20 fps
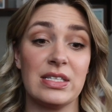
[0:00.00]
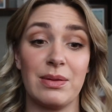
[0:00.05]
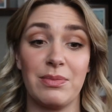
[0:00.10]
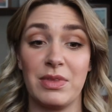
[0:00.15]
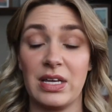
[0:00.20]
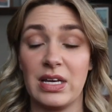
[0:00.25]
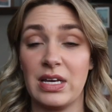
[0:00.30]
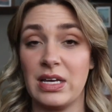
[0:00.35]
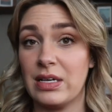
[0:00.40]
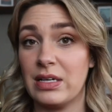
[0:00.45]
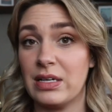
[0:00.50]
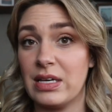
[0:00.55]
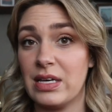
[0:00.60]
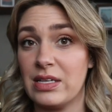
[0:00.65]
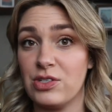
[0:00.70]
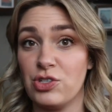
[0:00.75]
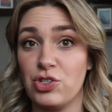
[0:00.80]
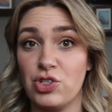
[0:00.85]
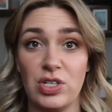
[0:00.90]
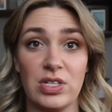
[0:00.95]
Something
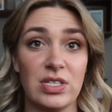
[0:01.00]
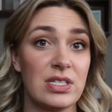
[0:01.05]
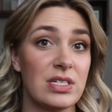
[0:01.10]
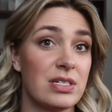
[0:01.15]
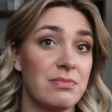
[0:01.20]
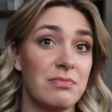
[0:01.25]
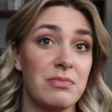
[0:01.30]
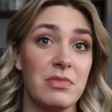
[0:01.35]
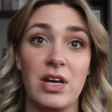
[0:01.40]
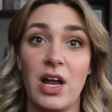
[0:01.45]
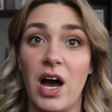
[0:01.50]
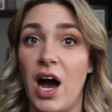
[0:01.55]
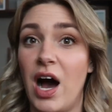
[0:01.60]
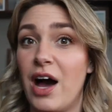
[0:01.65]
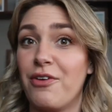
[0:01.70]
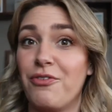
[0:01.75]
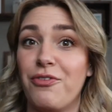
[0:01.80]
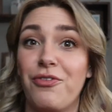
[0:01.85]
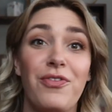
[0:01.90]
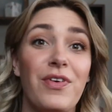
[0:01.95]
is just
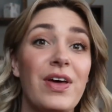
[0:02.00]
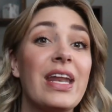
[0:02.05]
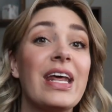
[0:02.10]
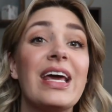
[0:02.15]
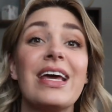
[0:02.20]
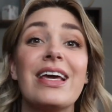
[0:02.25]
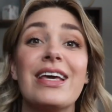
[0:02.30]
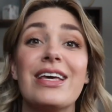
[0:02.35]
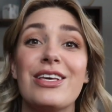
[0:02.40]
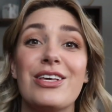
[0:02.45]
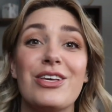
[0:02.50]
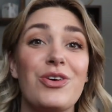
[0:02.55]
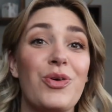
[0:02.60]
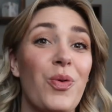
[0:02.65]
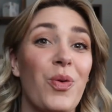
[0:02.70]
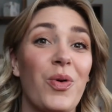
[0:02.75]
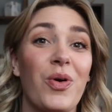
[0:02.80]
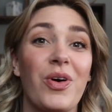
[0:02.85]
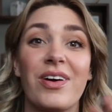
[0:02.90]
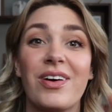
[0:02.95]
not fitting
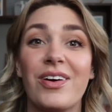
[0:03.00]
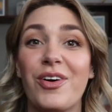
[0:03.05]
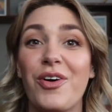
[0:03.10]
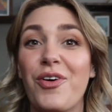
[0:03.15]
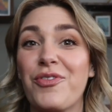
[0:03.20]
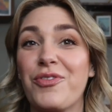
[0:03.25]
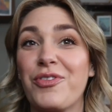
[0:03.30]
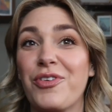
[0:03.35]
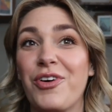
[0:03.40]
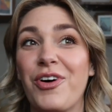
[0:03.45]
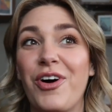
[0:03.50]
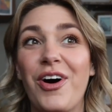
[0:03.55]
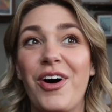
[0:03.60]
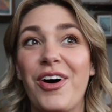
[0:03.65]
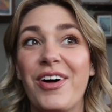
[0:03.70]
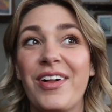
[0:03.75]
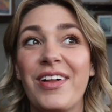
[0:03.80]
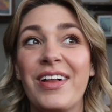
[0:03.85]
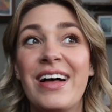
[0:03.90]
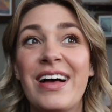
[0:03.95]
your
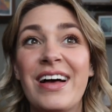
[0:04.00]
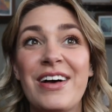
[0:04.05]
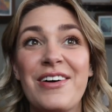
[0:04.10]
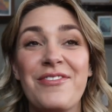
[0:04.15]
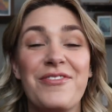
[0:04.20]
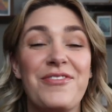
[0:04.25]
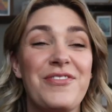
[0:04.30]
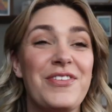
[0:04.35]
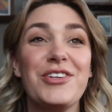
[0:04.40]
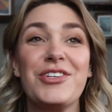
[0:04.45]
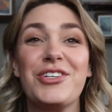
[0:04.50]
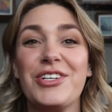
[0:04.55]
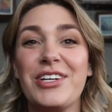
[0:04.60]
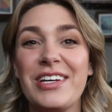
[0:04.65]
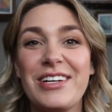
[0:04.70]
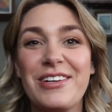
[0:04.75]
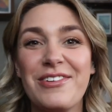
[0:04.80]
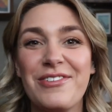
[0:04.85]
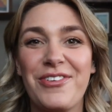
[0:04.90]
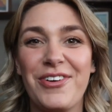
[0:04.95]
overall
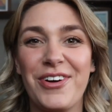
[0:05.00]
vision